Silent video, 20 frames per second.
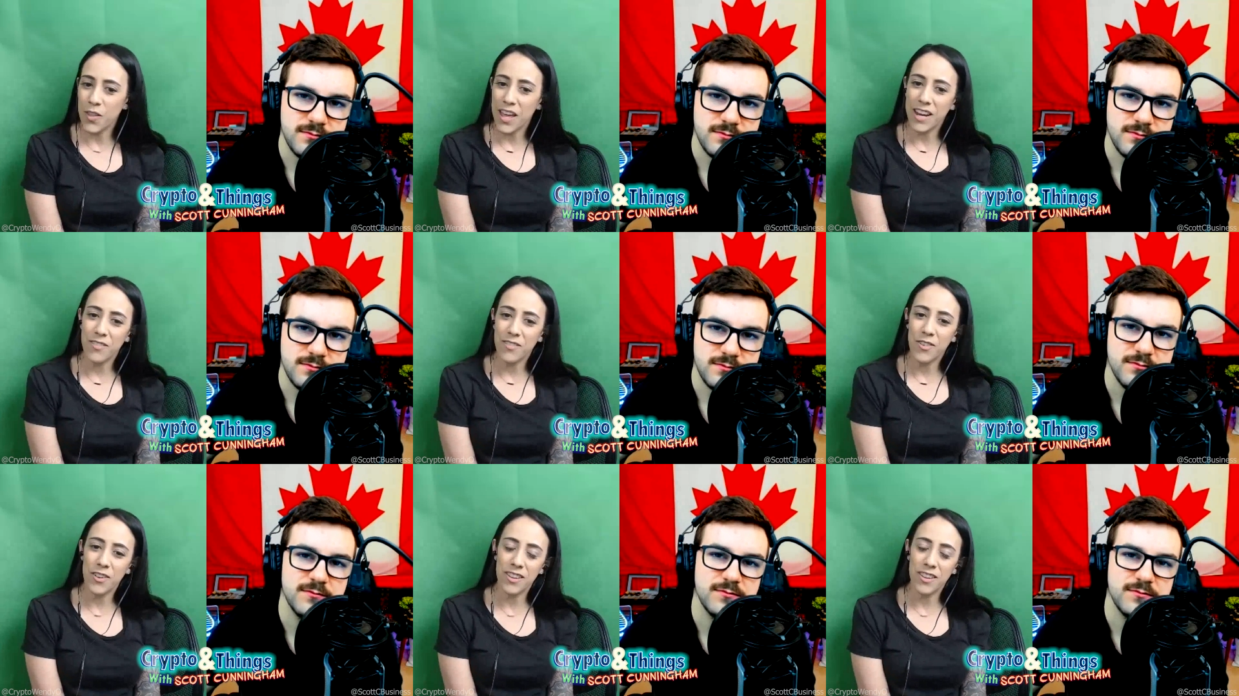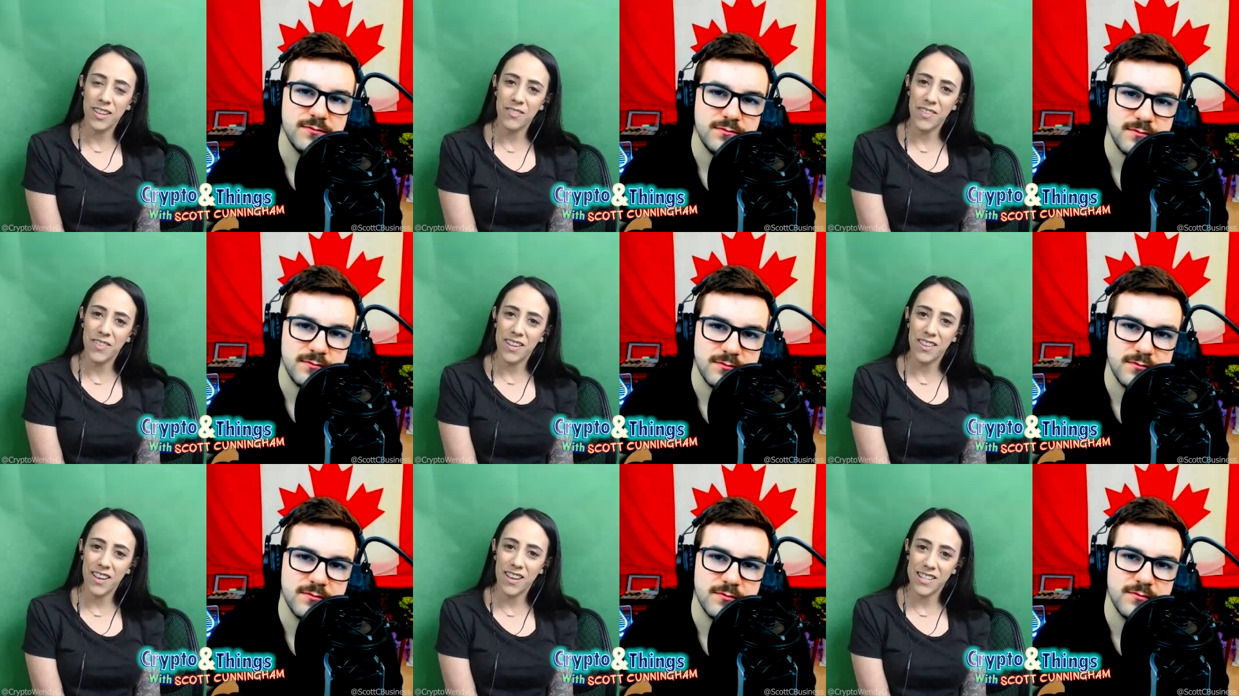Speaker 1: if you live
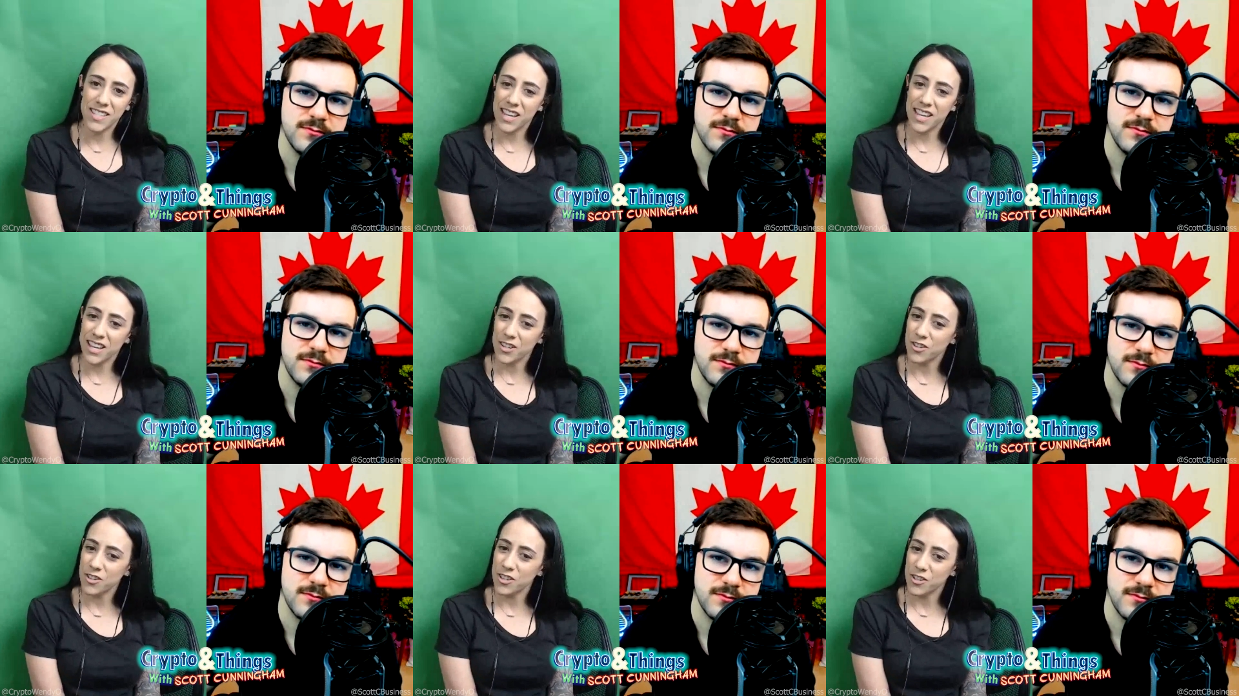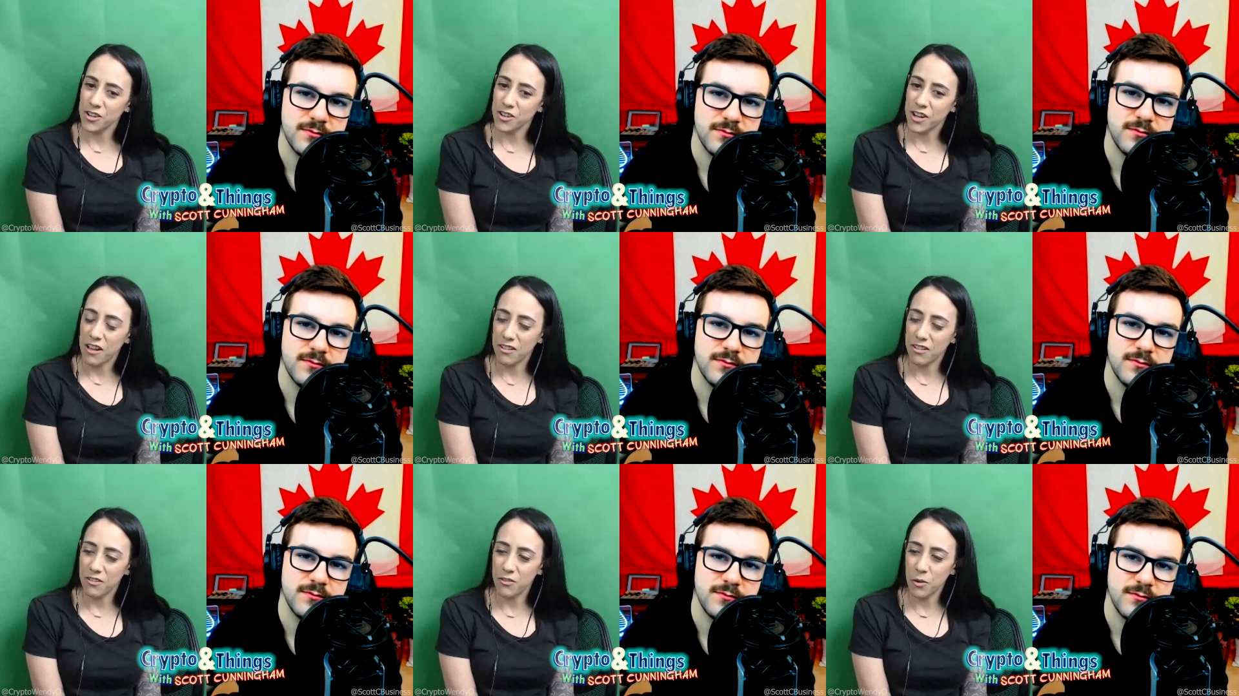in Los Angeles or
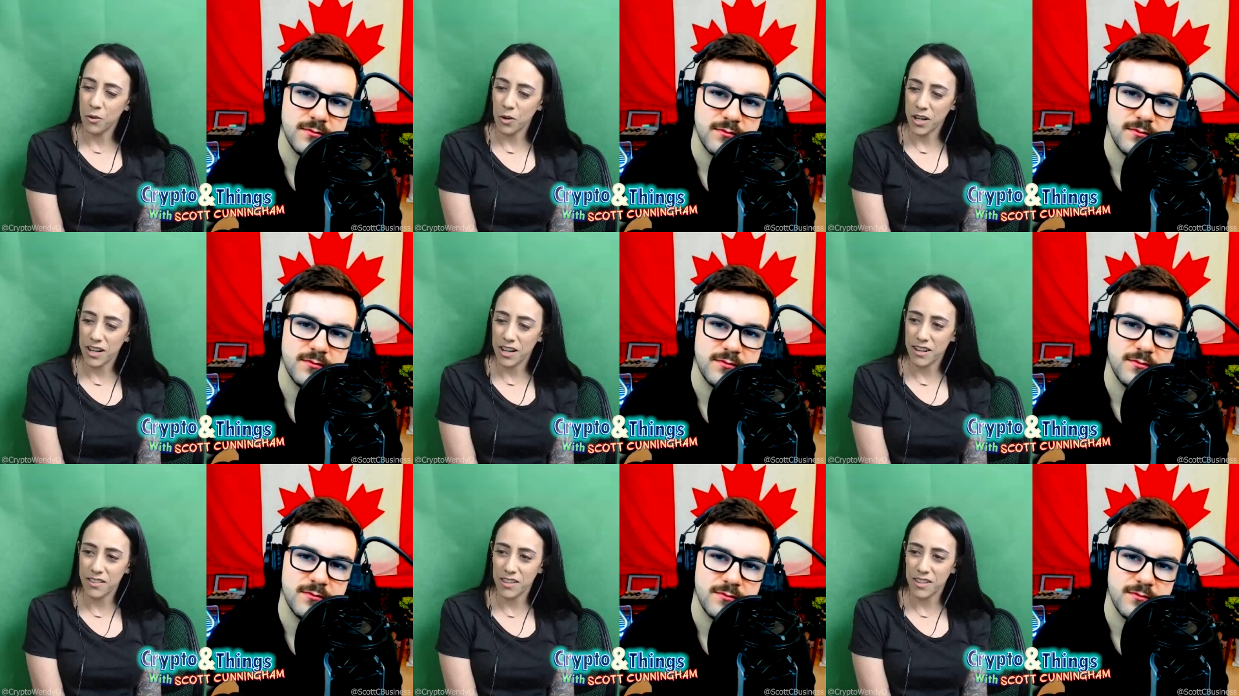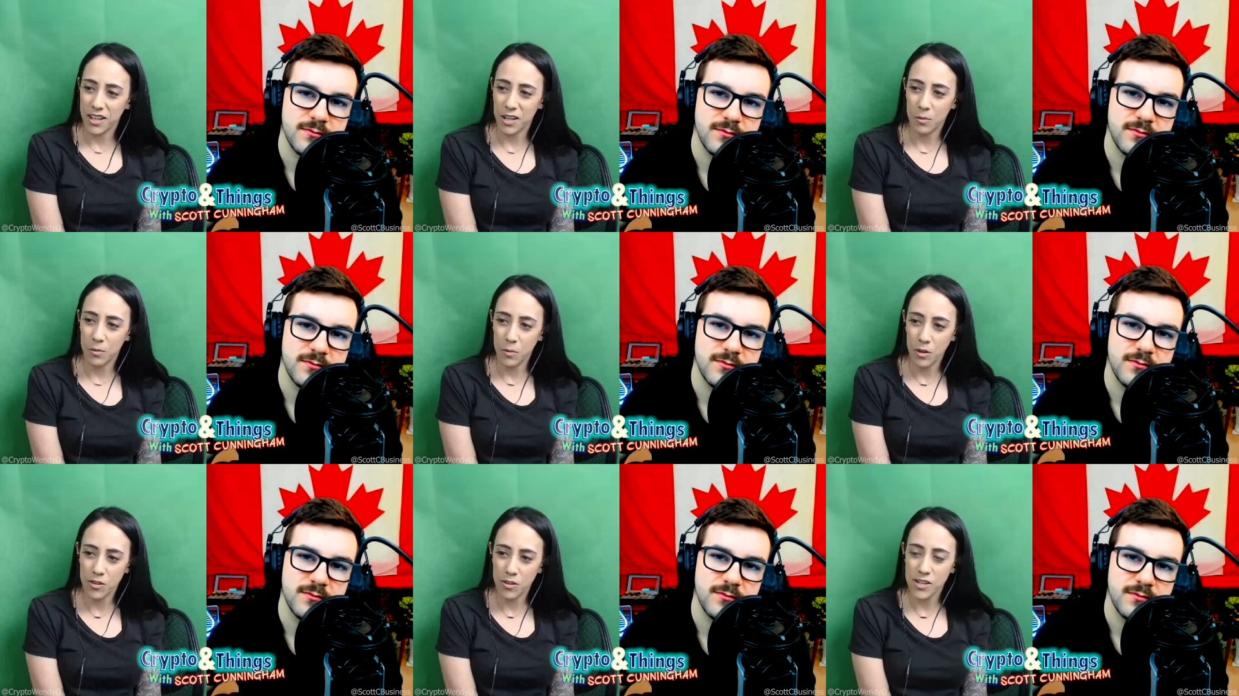California, the
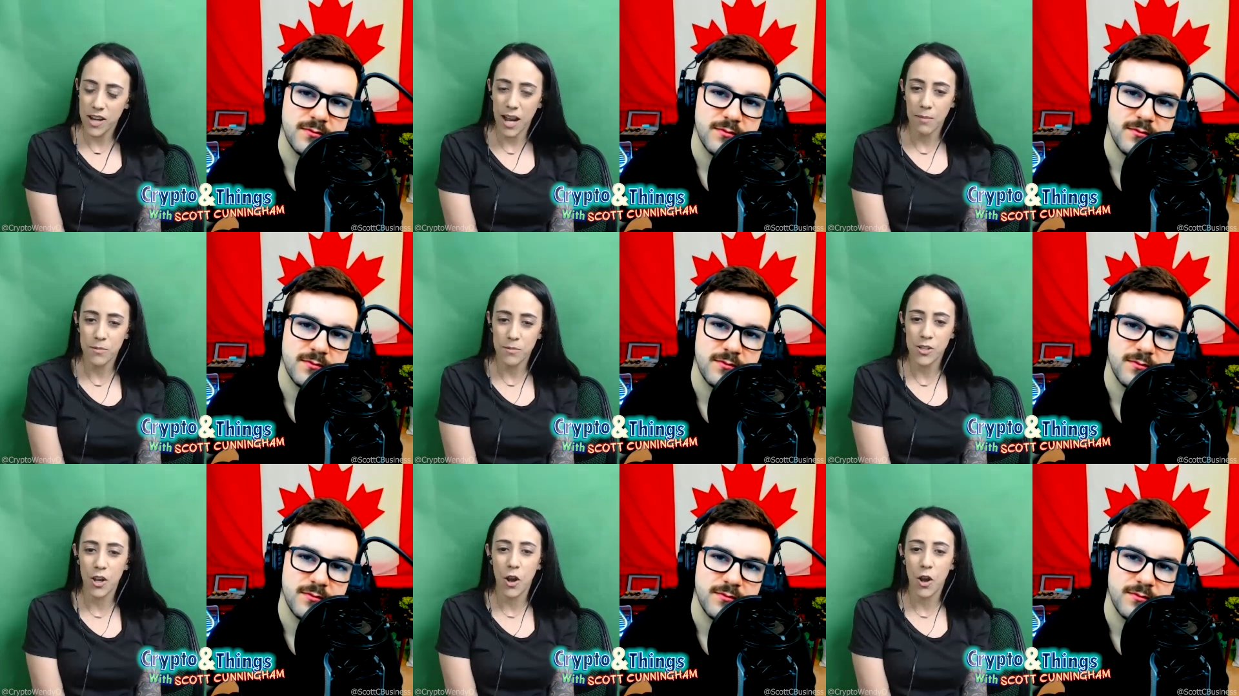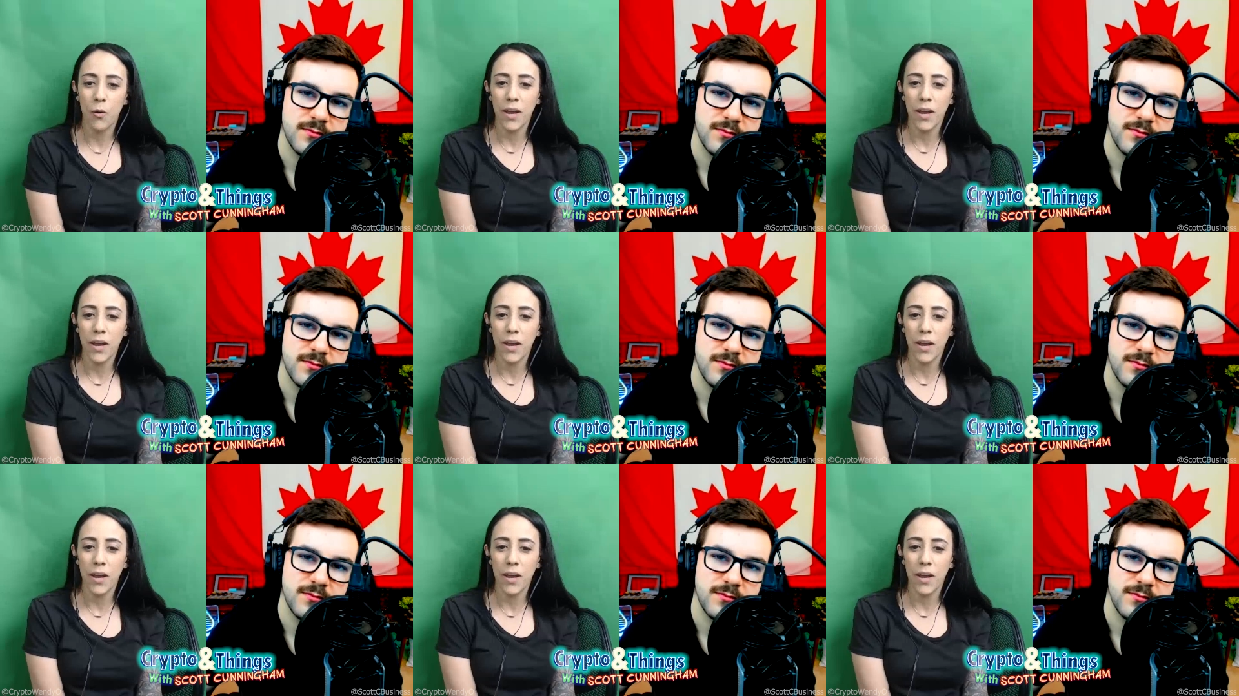commute time to go